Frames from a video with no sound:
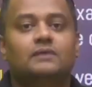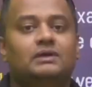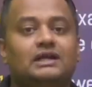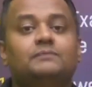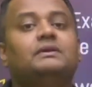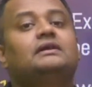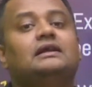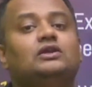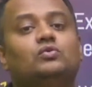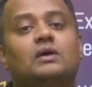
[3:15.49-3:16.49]
but let me tell
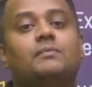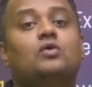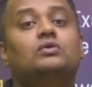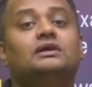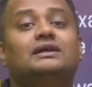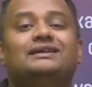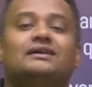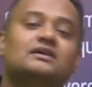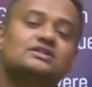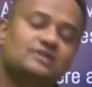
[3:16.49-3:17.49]
you about it
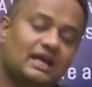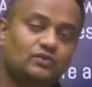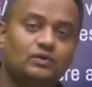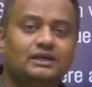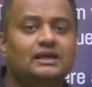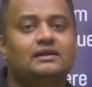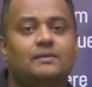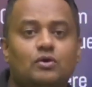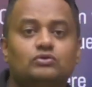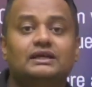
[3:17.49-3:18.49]
occurs annually and
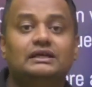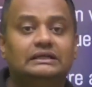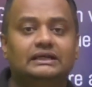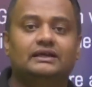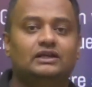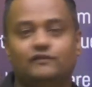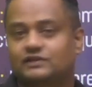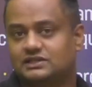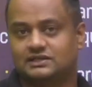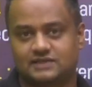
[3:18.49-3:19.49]
about the integrity of
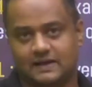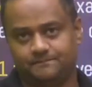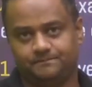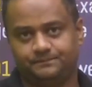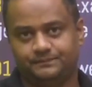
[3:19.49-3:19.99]
this exam.